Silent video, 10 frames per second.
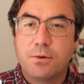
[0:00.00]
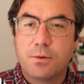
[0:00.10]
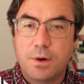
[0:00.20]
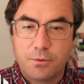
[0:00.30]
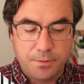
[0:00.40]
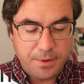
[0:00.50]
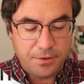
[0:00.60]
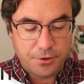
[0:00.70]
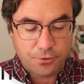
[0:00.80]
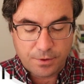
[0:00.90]
well, what would be
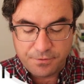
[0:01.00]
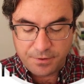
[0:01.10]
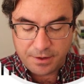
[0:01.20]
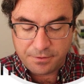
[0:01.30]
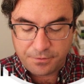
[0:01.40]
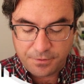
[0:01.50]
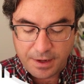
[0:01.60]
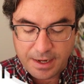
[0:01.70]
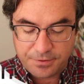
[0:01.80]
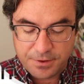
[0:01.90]
the derivative
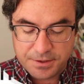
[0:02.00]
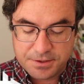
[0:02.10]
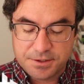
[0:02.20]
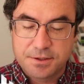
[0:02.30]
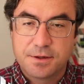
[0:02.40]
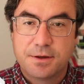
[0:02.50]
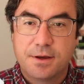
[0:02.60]
at this